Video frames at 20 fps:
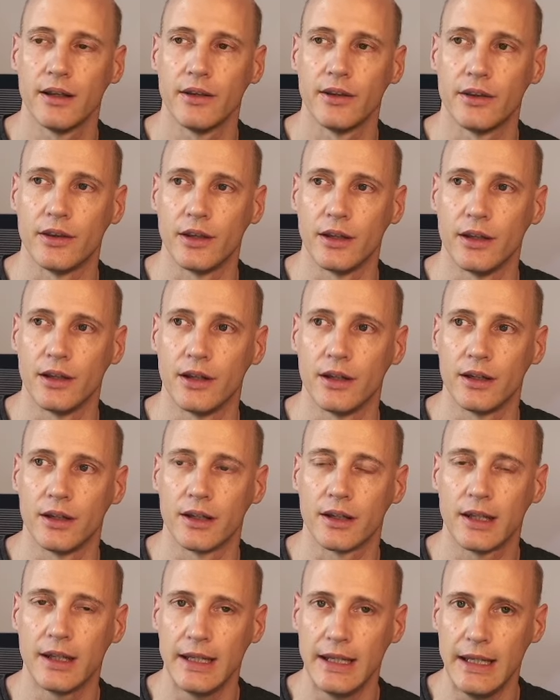
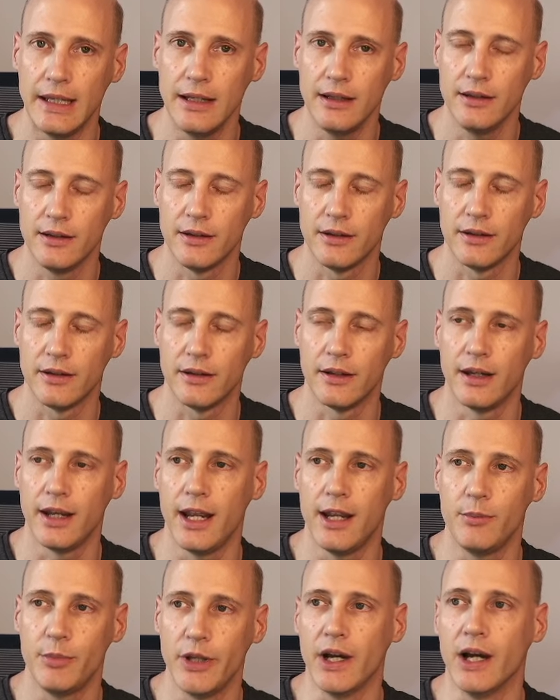the key, the
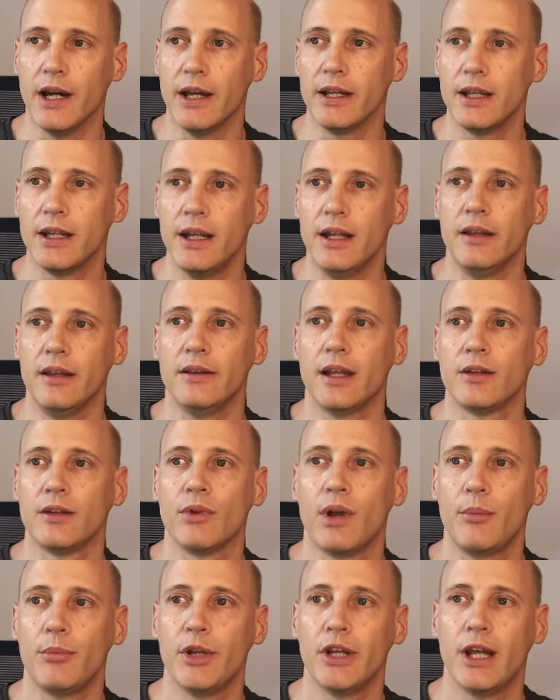API key that
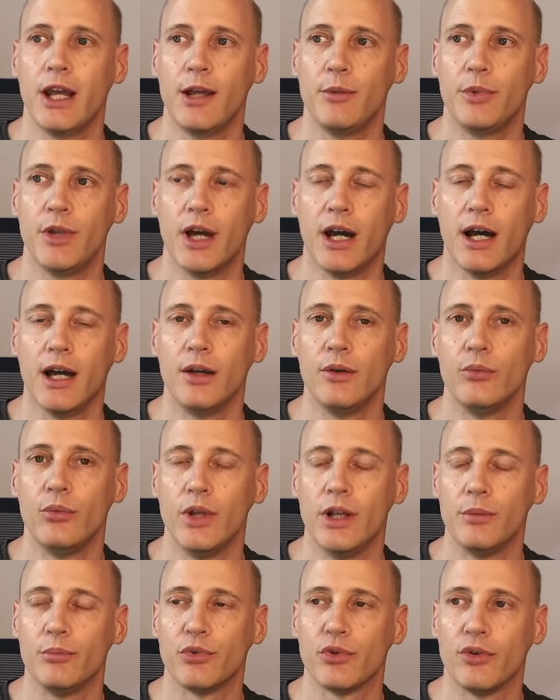RapidAPI
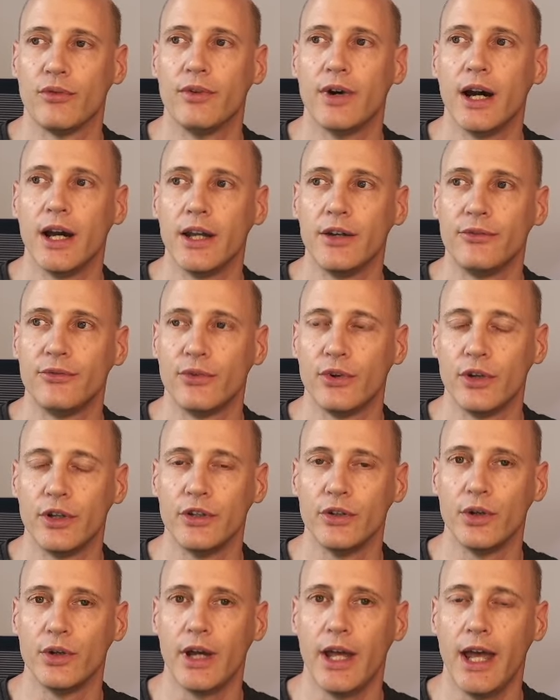will provide for
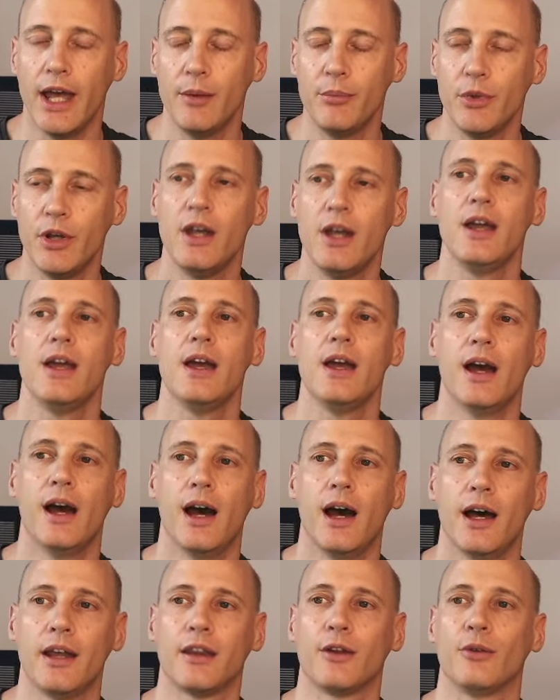your app.
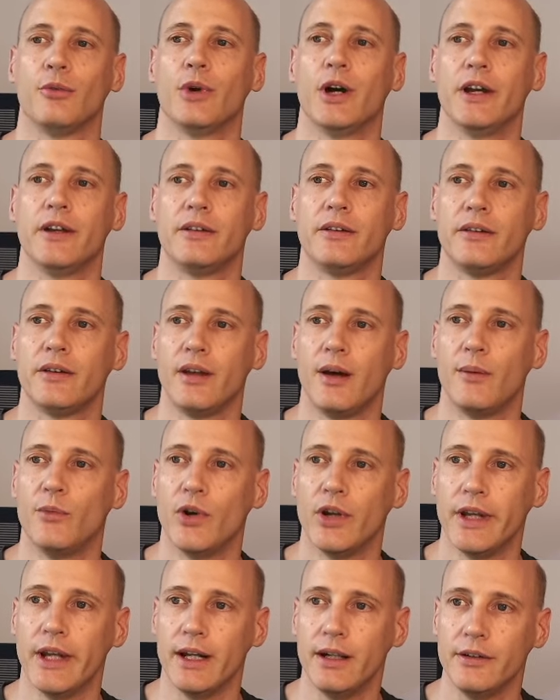Otherwise,
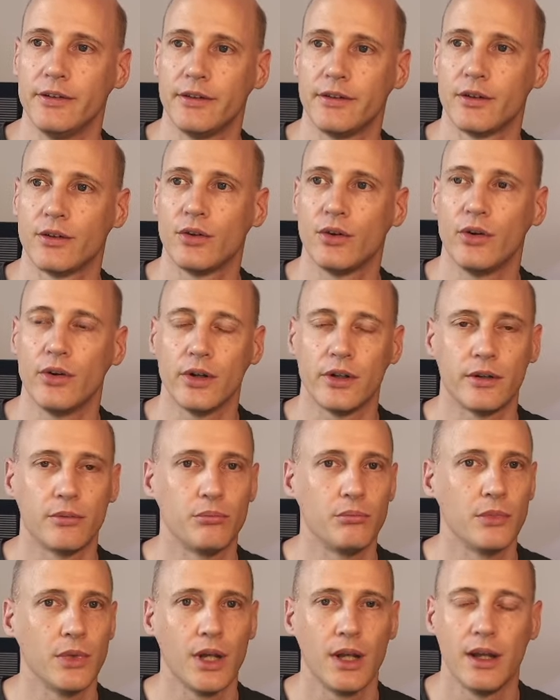someone else could
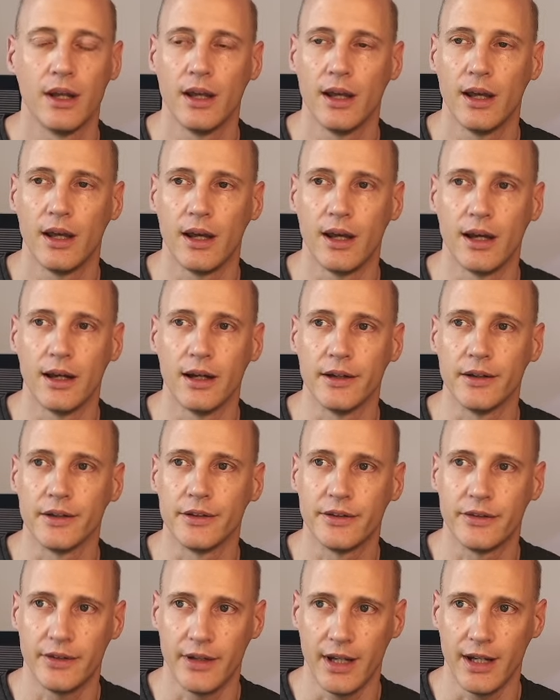
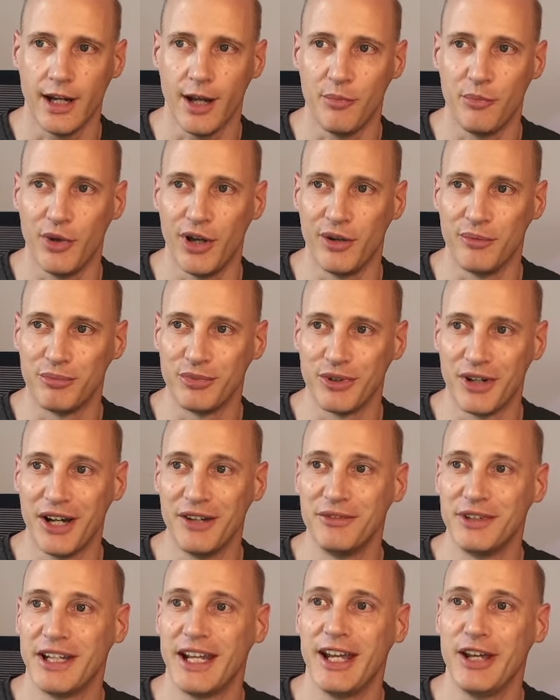set up a
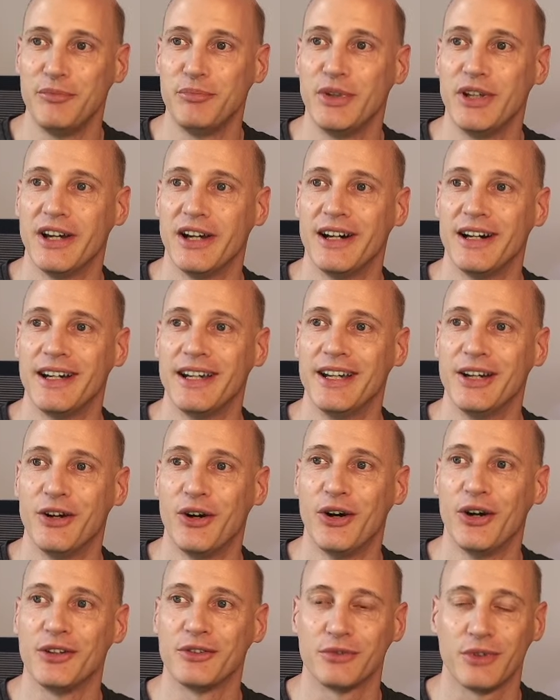private API
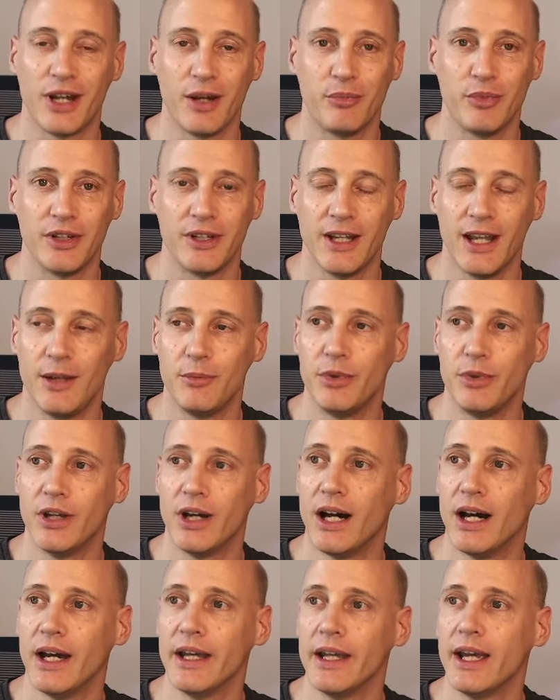on
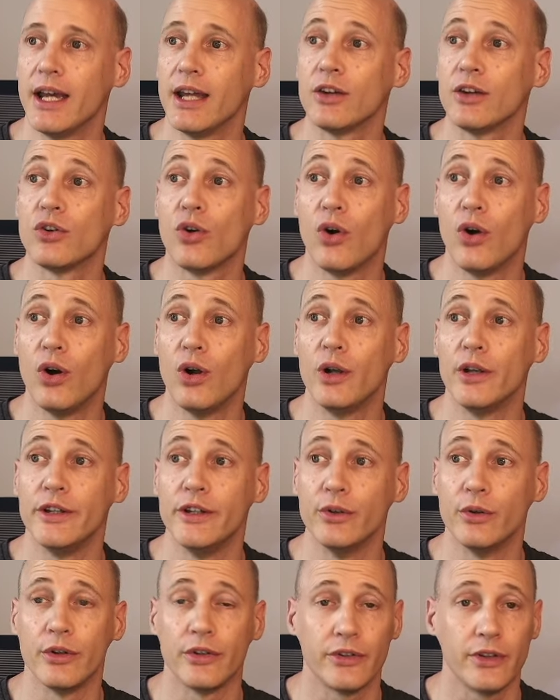RapidAPI and call
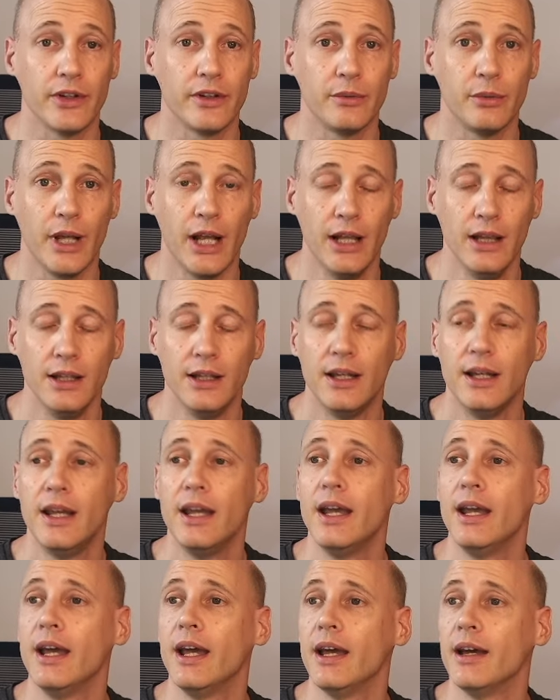yours as well,
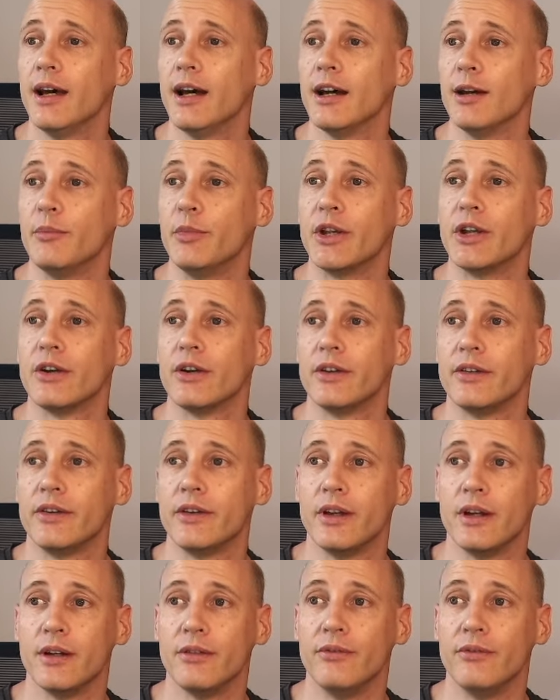because the